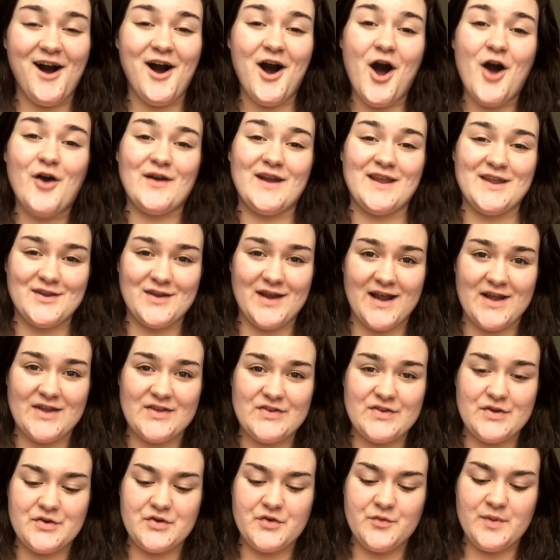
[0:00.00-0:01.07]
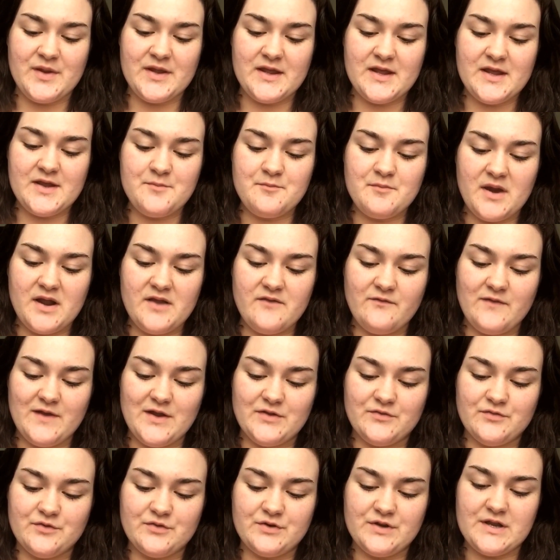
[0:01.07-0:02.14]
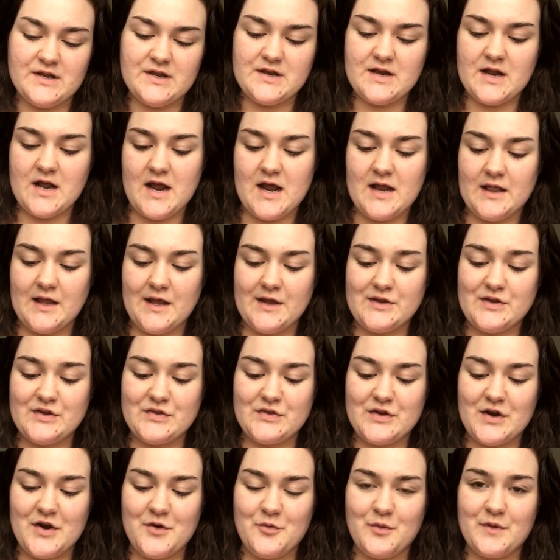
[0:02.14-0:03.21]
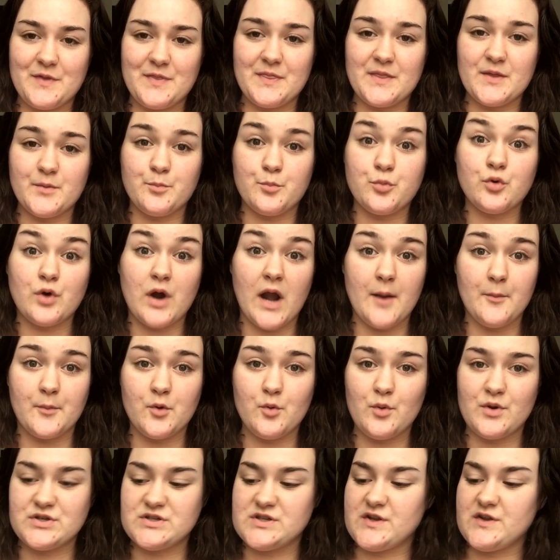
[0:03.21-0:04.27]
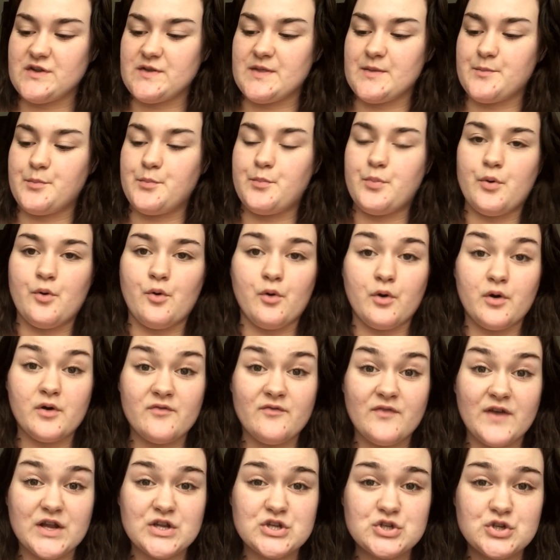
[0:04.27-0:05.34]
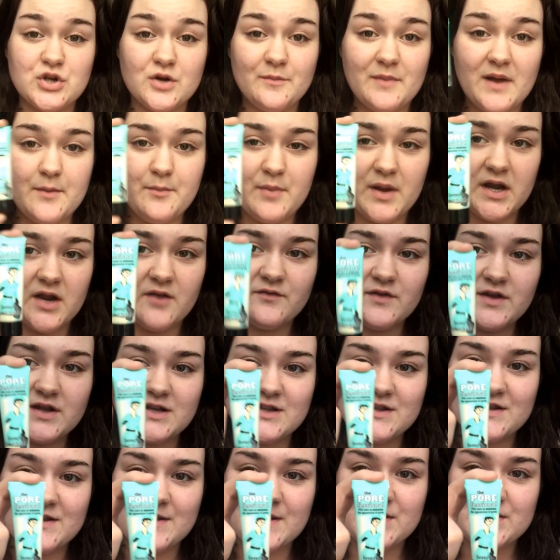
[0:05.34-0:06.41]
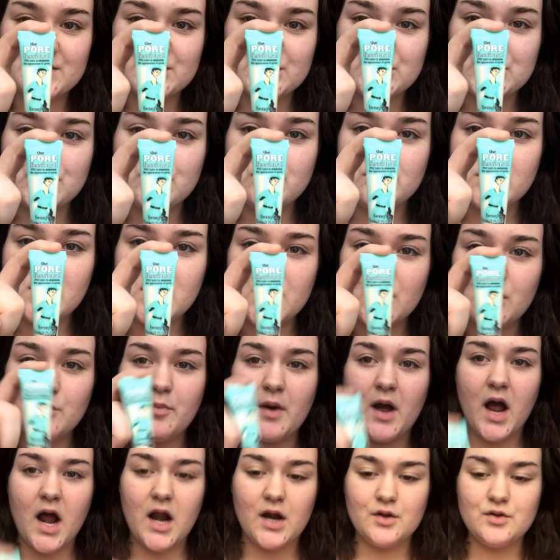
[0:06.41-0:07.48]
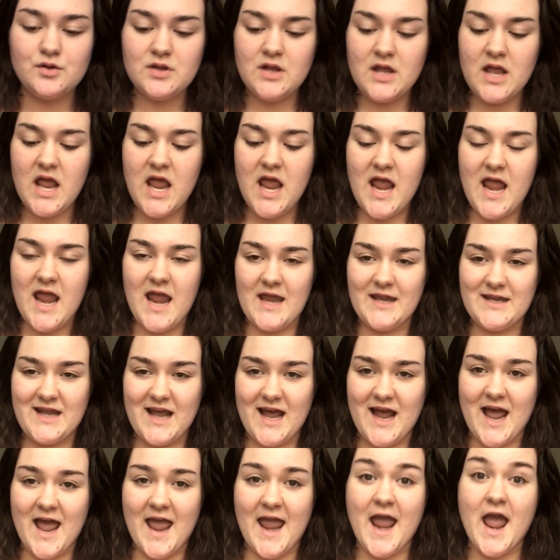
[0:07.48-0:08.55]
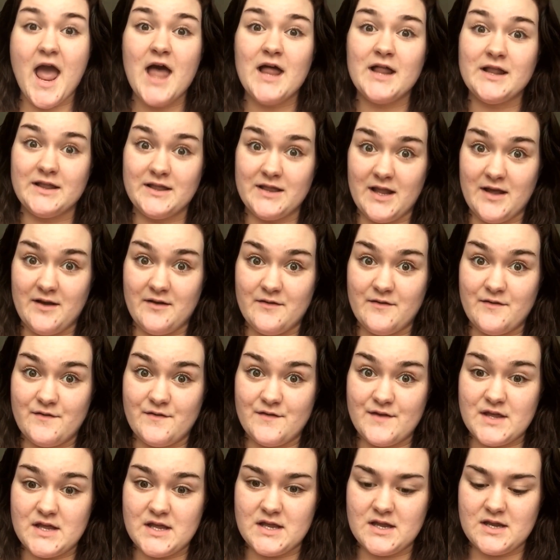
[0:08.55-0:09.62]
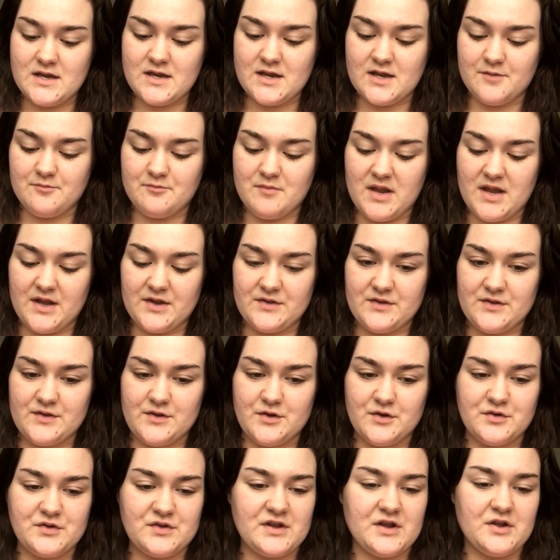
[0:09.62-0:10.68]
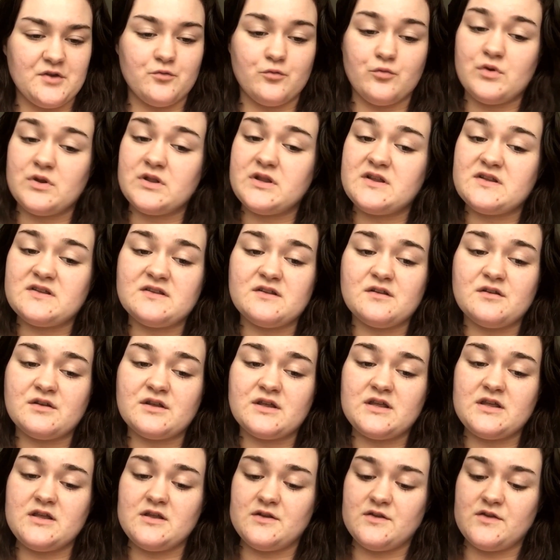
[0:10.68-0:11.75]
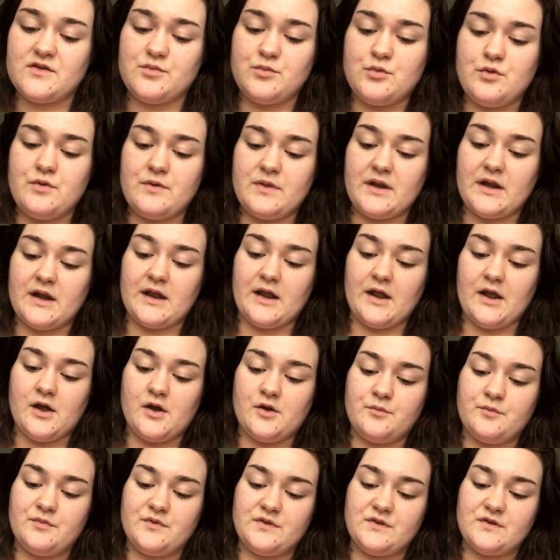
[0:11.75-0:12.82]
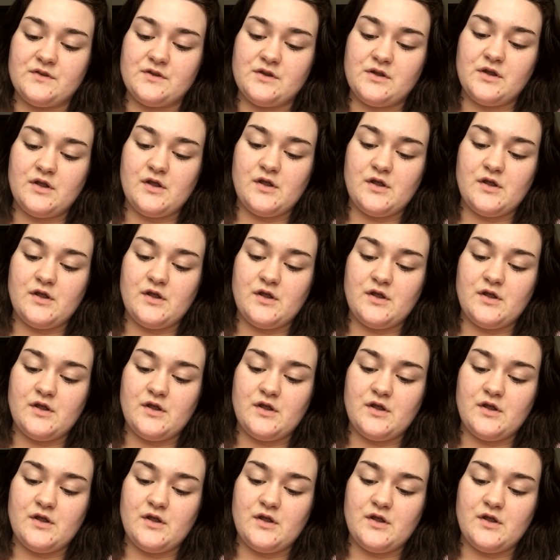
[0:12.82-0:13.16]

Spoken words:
Alright you guys, so to begin my face routine, I like to start with the primer, which is the Porefessional by Benefit. It's in this cute little bottle, and I love it. It makes your skin really silky and smooth, and it helps